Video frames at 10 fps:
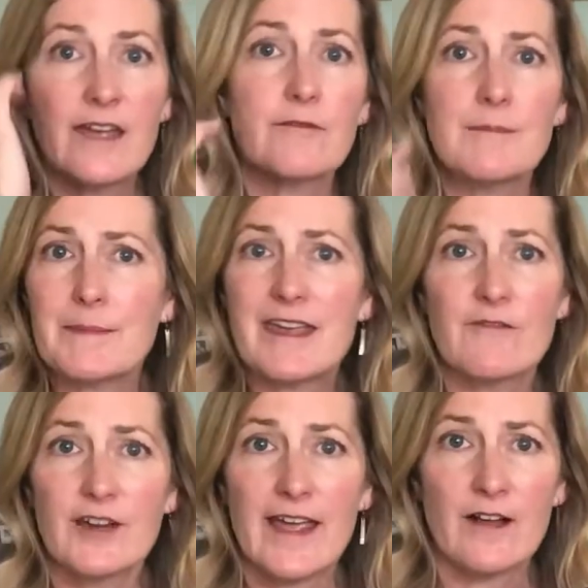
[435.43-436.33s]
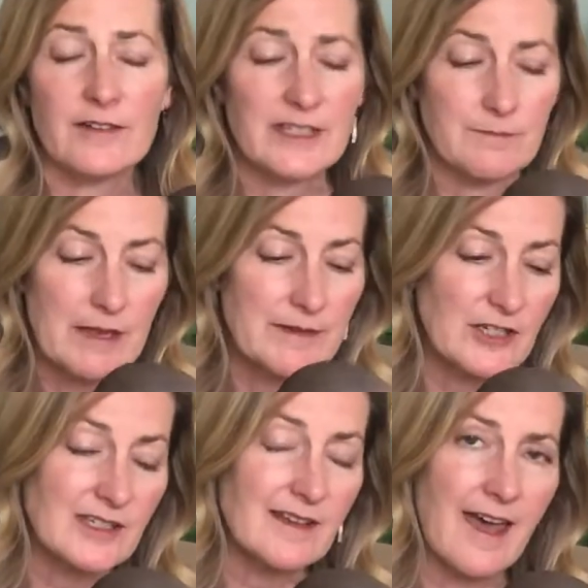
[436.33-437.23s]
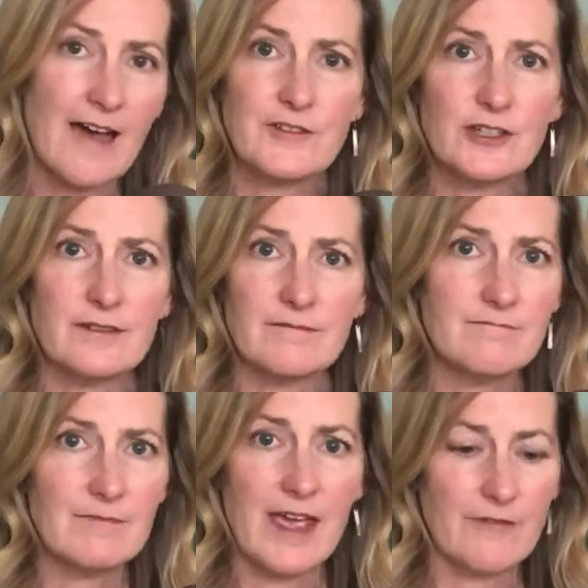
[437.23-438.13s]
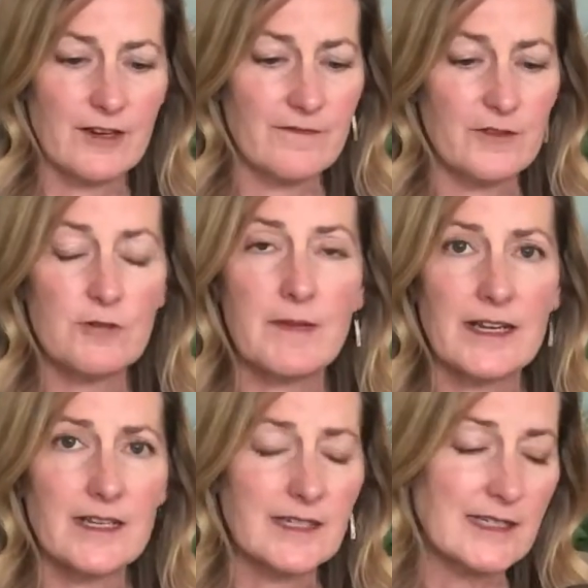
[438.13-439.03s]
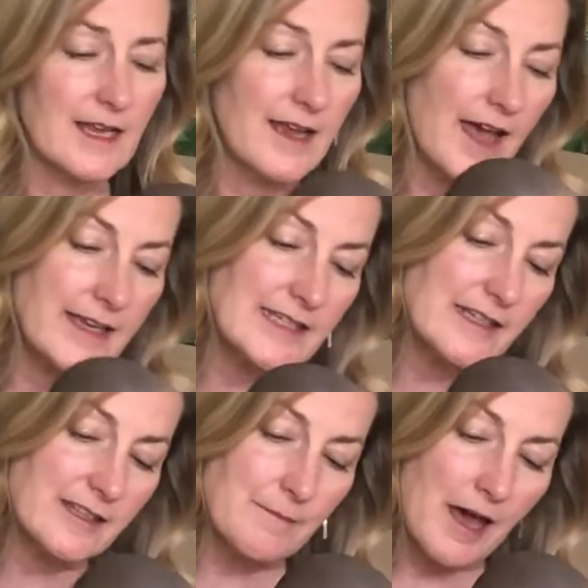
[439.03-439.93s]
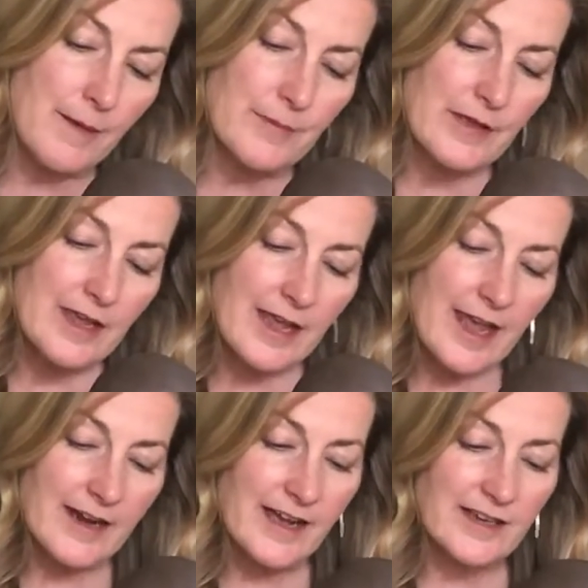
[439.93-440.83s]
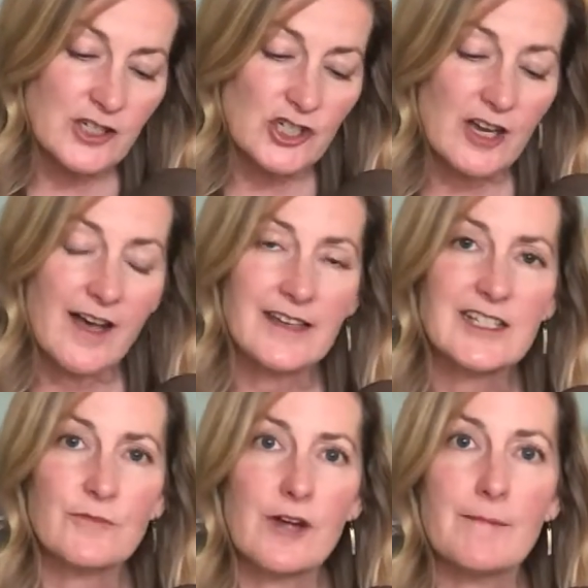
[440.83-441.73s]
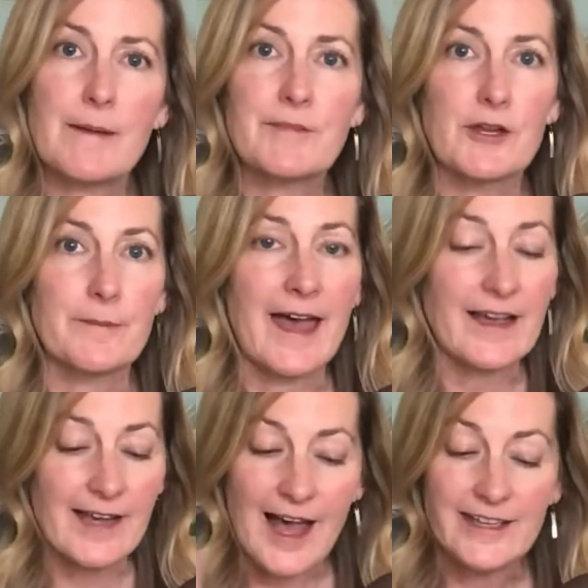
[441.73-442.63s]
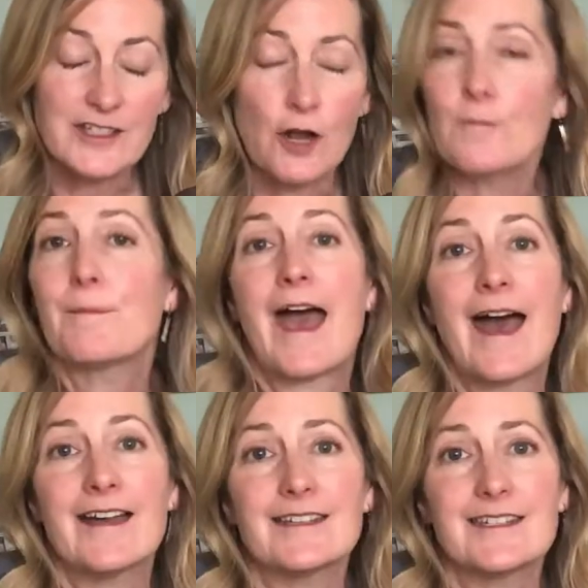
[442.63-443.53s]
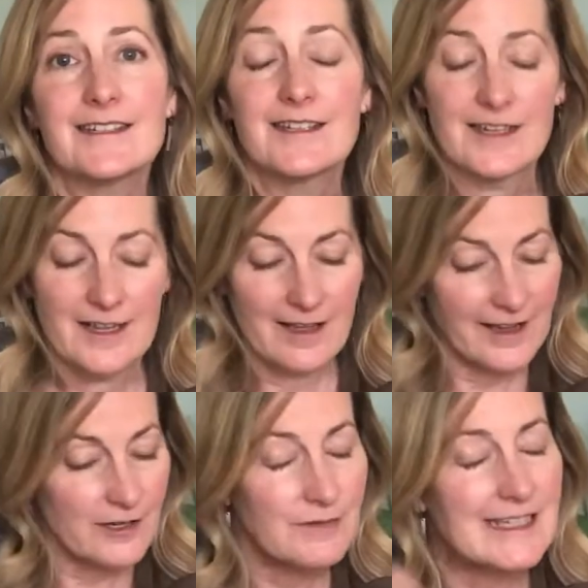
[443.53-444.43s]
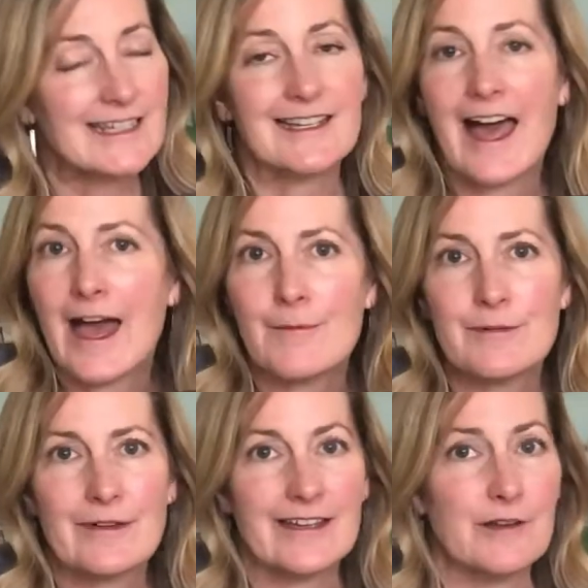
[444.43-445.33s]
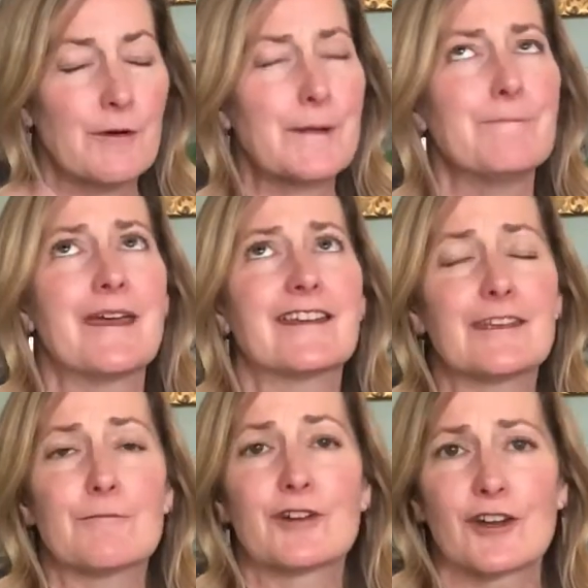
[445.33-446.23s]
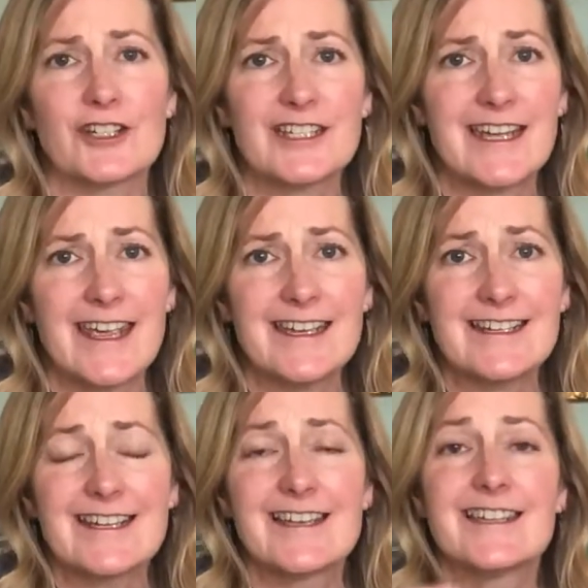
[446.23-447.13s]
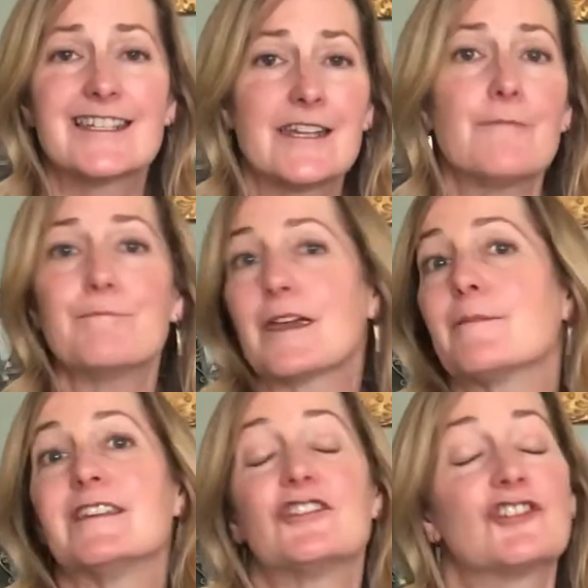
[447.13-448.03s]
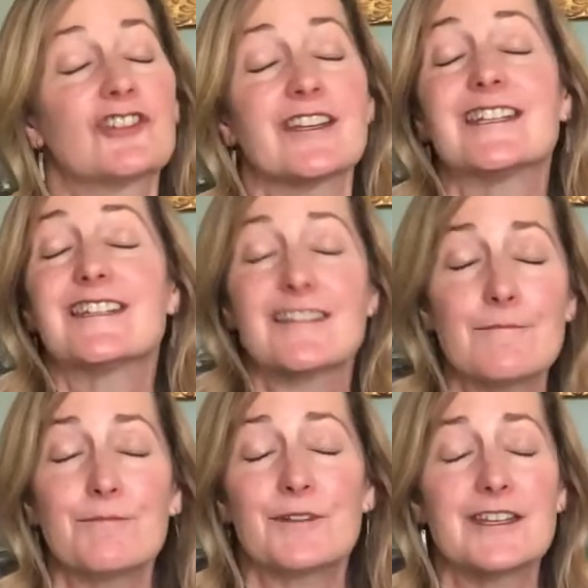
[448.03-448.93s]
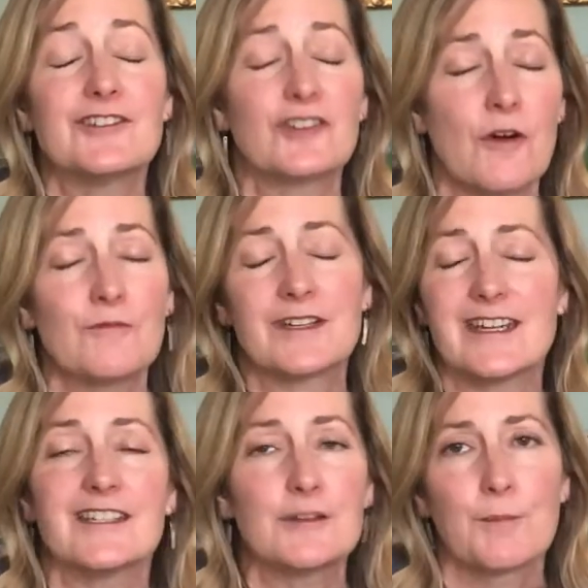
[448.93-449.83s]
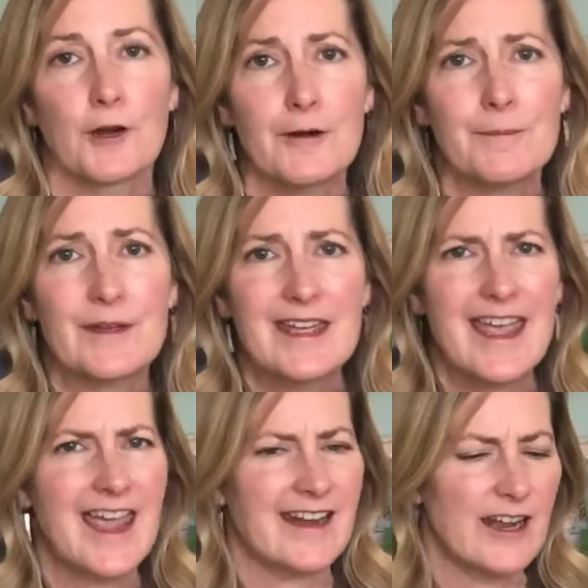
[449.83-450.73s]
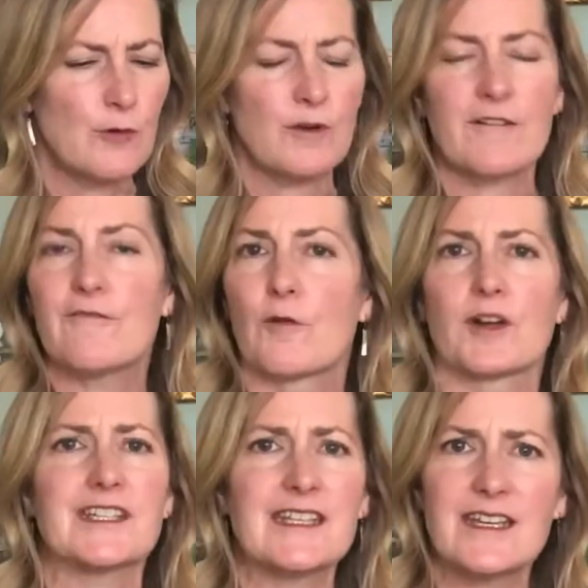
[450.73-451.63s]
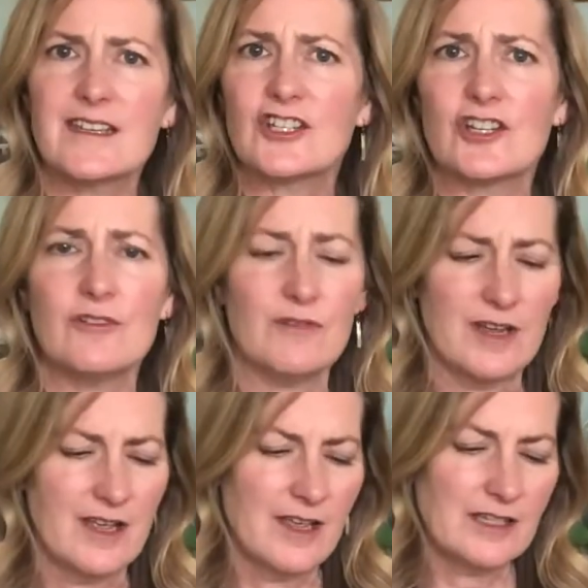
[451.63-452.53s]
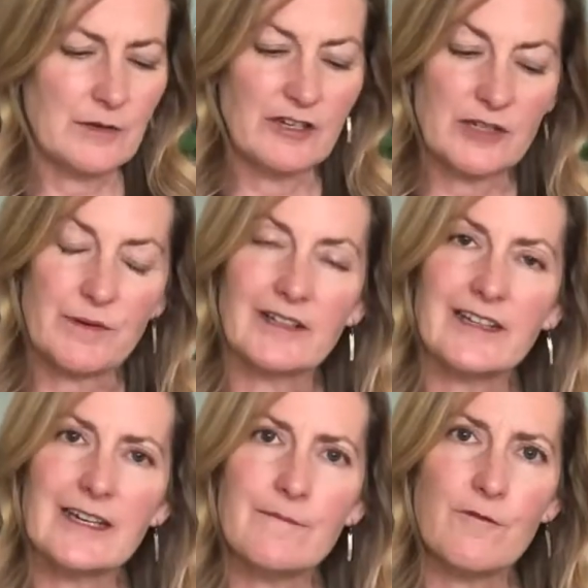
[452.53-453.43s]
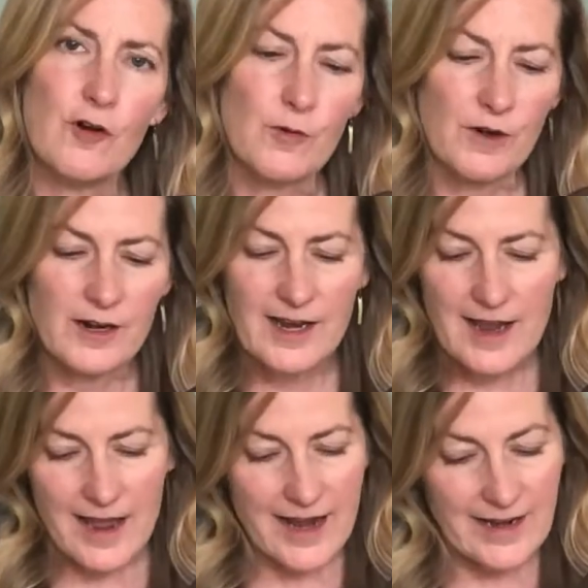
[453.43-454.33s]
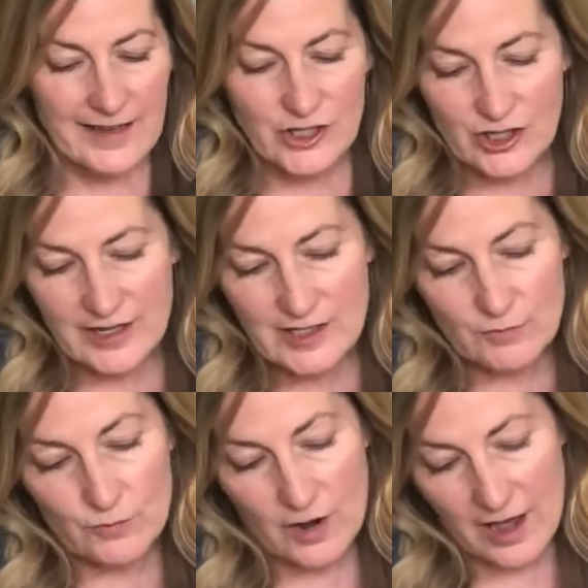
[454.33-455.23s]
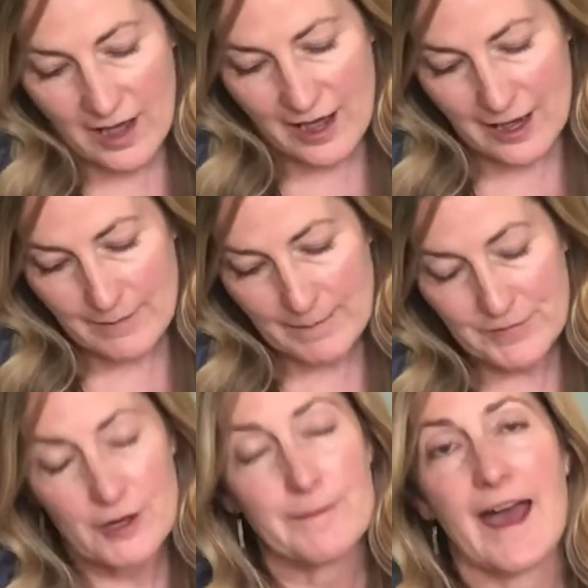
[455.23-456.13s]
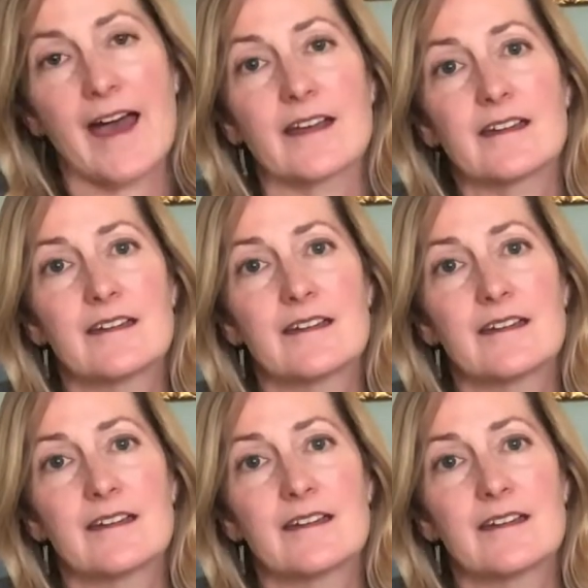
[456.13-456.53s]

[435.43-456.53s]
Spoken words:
maybe every ounce, maybe just after every few minutes, I sit them up and I just rub up their back. I don't pat, I don't slap, I don't want to make them regurgitate. Some babies just simply don't need to burp, and I don't want to force the issue. So I just want to lean them forward and I just rub up their back.